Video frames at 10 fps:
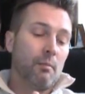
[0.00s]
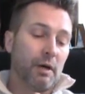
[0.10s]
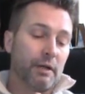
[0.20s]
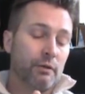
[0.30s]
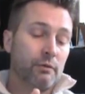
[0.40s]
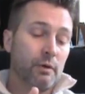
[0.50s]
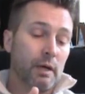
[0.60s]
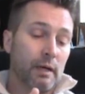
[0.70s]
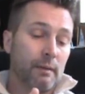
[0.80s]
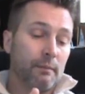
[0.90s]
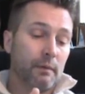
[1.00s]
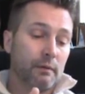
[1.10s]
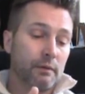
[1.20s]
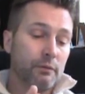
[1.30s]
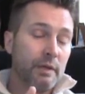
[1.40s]
But you
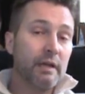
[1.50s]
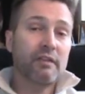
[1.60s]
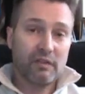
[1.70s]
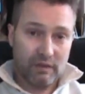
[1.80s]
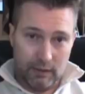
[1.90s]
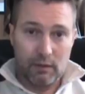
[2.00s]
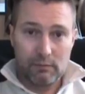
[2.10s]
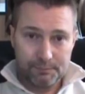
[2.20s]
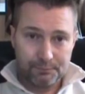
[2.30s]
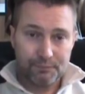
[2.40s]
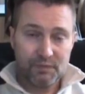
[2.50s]
need a skill.